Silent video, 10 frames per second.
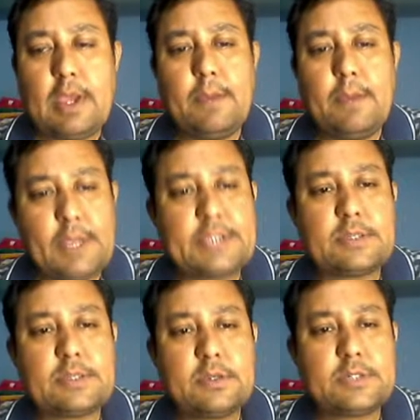please
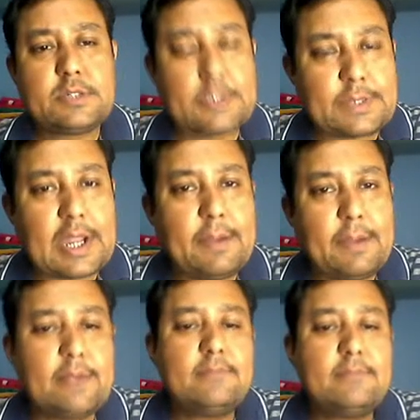subscribe
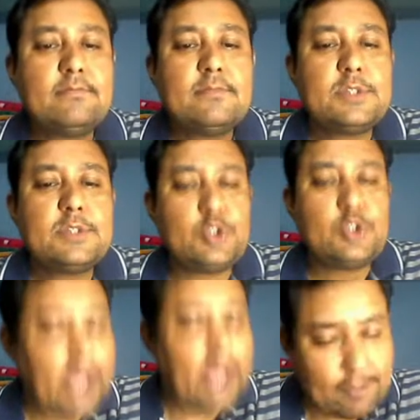and do
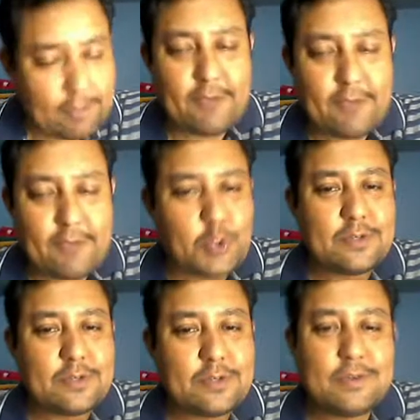like my videos.
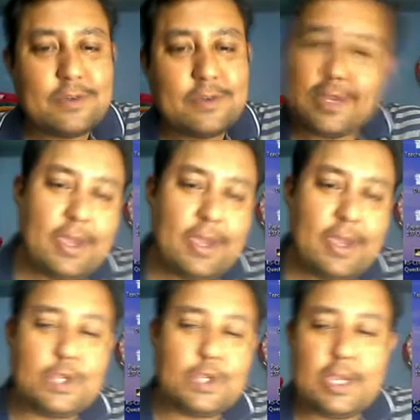Have a
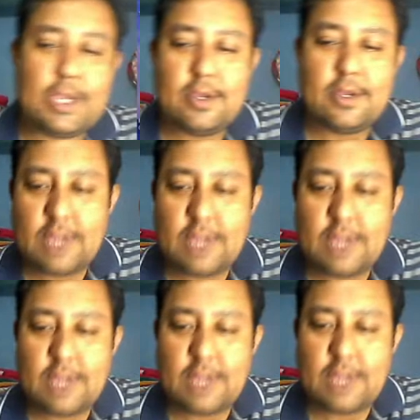good day. Thank you
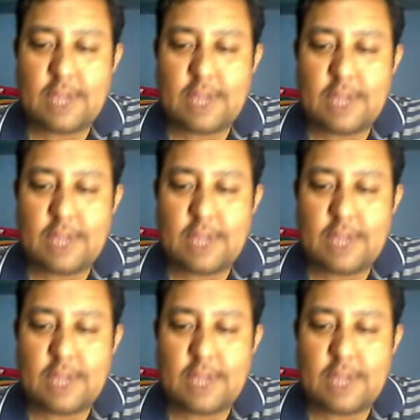all of you.